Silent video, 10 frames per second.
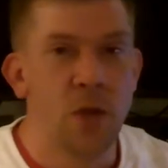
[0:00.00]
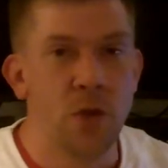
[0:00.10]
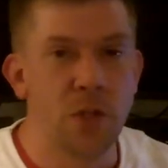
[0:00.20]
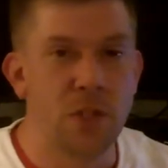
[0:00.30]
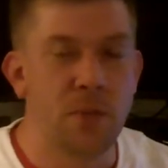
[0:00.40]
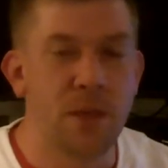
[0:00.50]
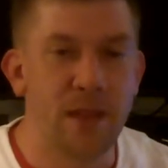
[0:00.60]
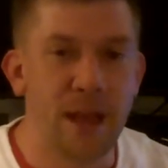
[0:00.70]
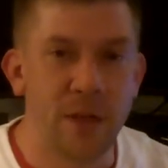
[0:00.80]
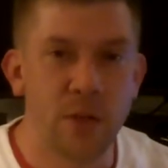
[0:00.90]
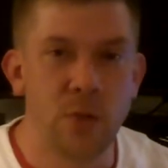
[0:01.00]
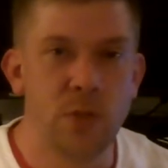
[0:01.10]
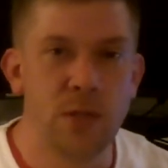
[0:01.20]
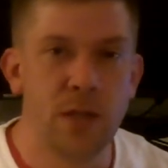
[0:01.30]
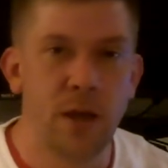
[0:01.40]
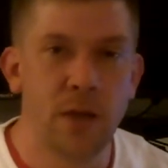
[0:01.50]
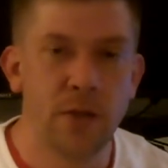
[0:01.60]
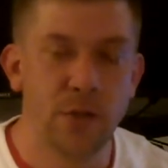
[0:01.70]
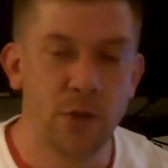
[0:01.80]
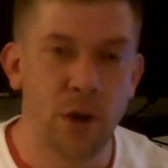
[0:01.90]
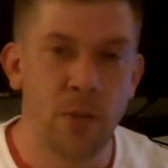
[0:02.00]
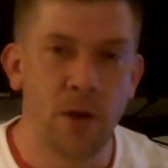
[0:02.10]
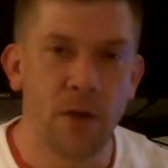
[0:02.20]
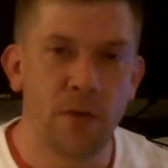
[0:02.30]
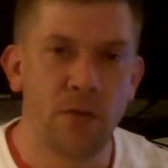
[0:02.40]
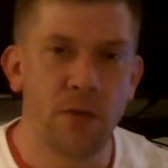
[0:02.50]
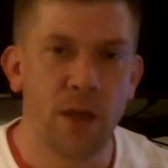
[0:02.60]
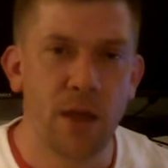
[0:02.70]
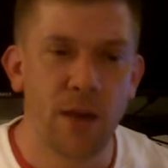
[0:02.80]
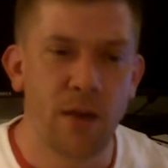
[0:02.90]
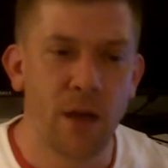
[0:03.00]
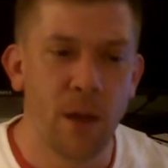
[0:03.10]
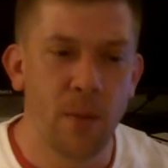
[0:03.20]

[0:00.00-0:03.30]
you can submit that to the Dropbox and.